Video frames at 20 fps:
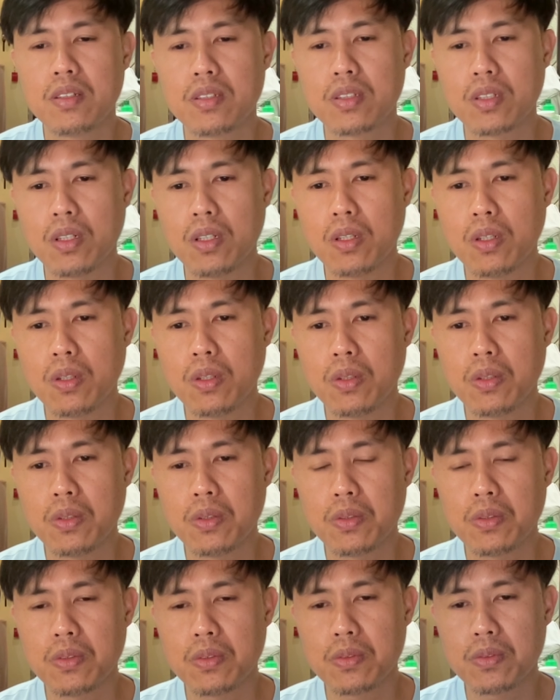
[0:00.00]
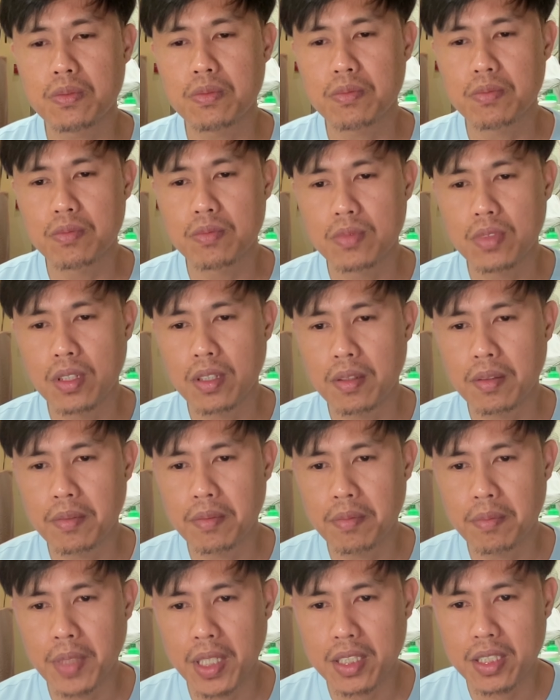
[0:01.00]
So
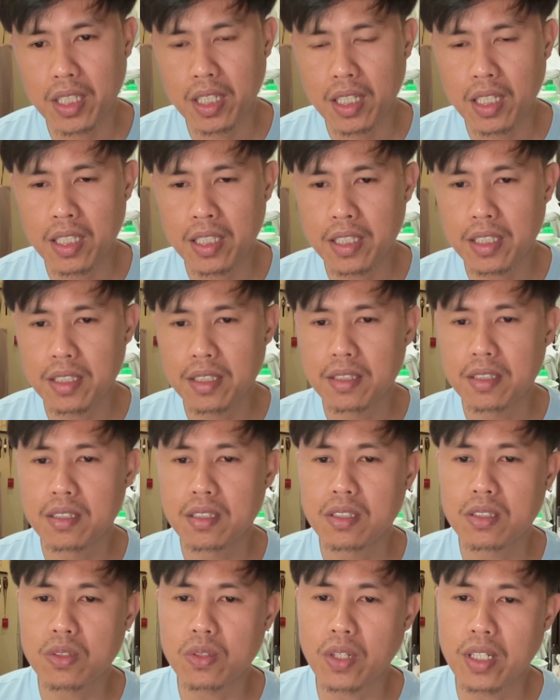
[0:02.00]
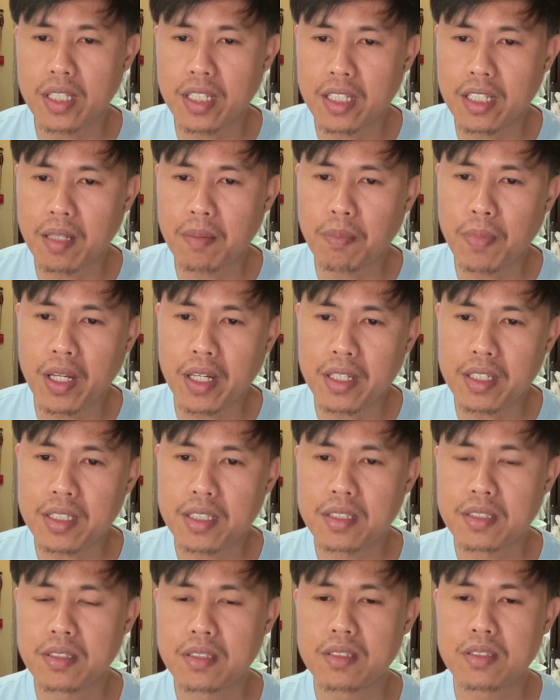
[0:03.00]
um, basically, so I didn't apply.
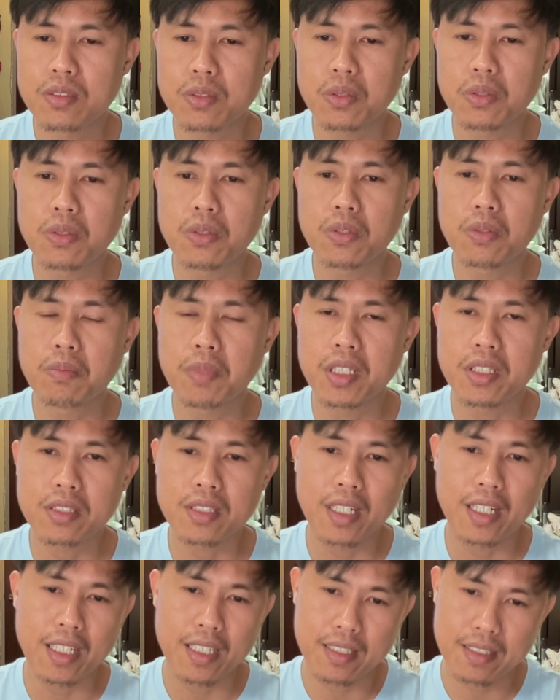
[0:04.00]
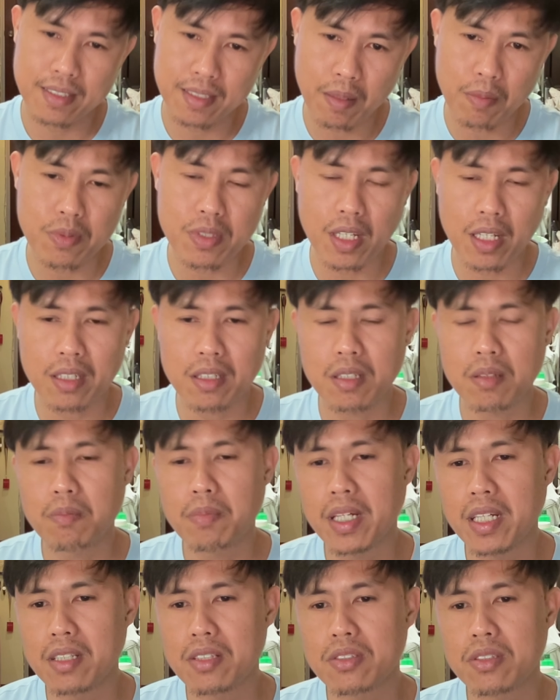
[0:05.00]
So it means that it's subsided
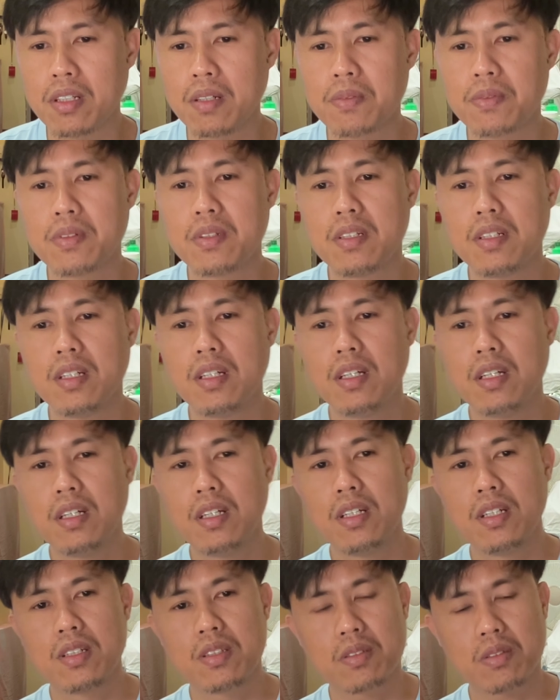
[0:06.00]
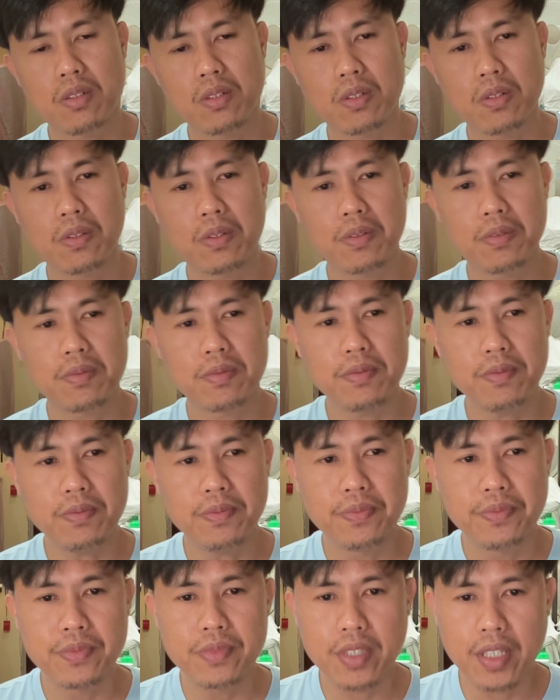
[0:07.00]
by itself. So
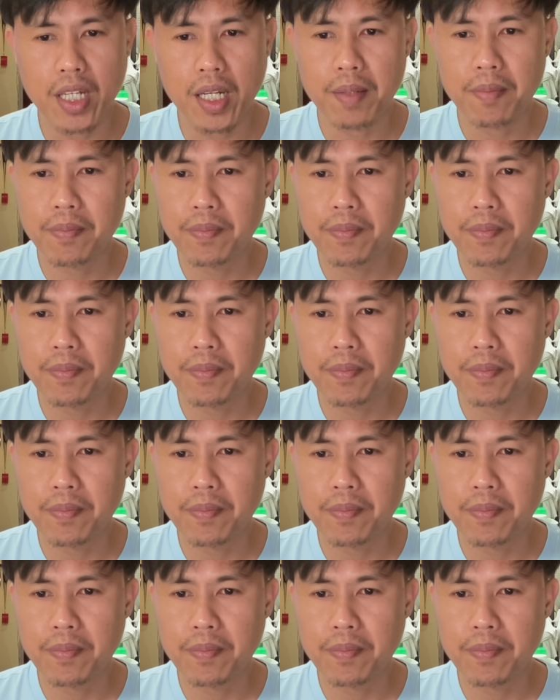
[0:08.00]
yeah.